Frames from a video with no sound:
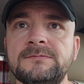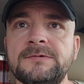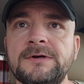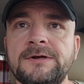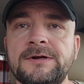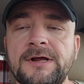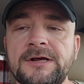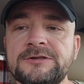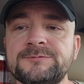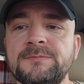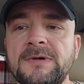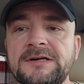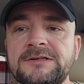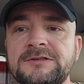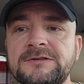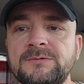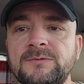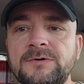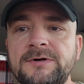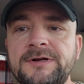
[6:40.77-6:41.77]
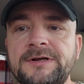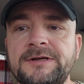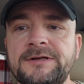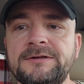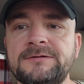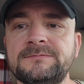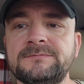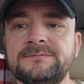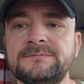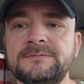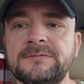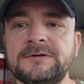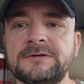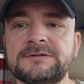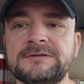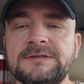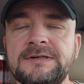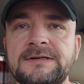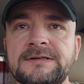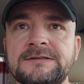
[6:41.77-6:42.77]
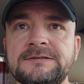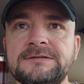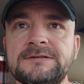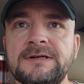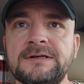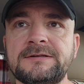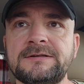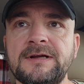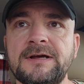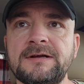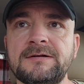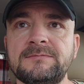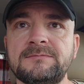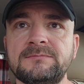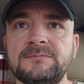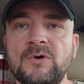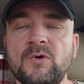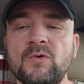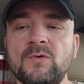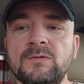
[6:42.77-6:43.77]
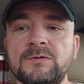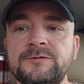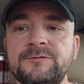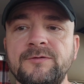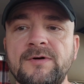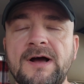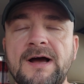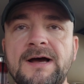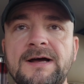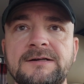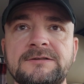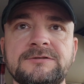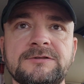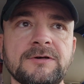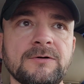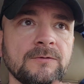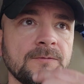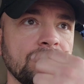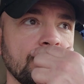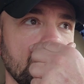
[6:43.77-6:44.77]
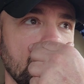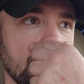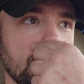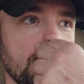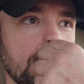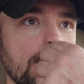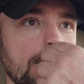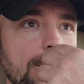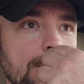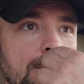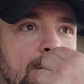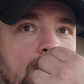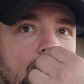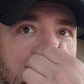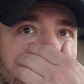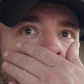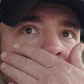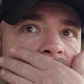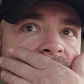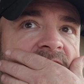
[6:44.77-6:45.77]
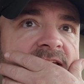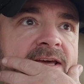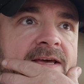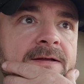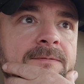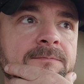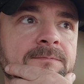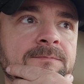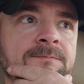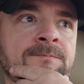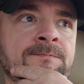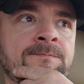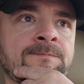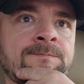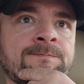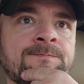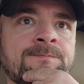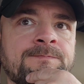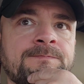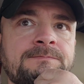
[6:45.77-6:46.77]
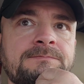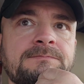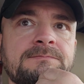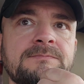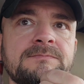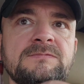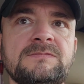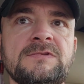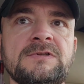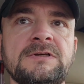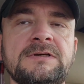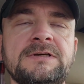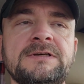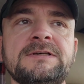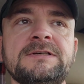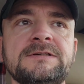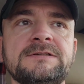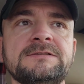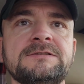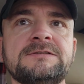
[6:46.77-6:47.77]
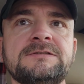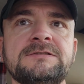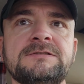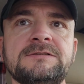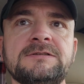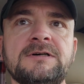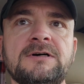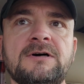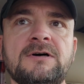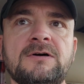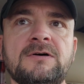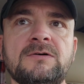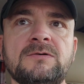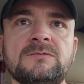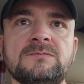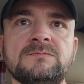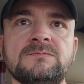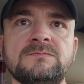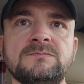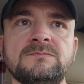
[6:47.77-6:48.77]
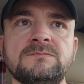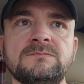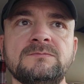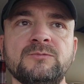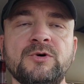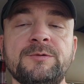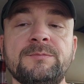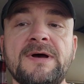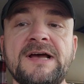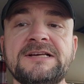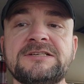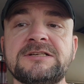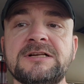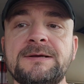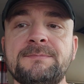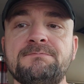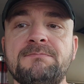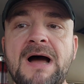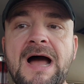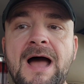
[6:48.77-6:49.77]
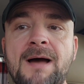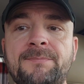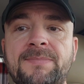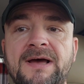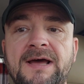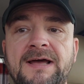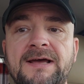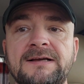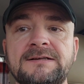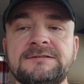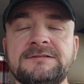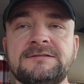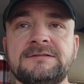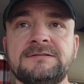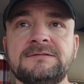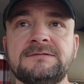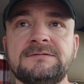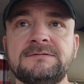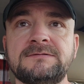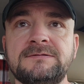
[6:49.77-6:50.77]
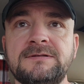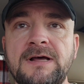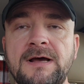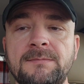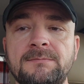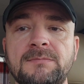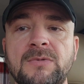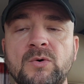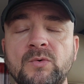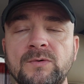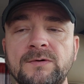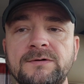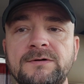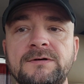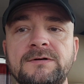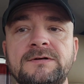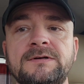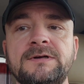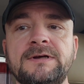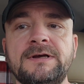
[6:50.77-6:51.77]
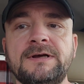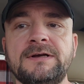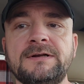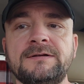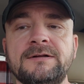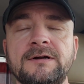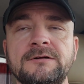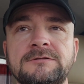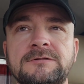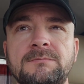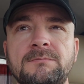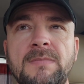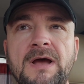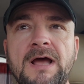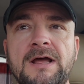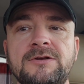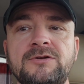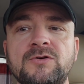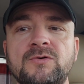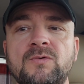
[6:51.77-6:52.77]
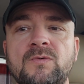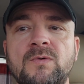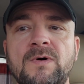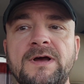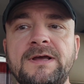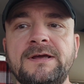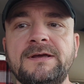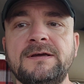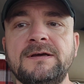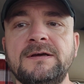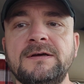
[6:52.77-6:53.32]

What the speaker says: that's basically what he said, is that board was fried. So what we did is we basically bypassed that board, and there's a manual way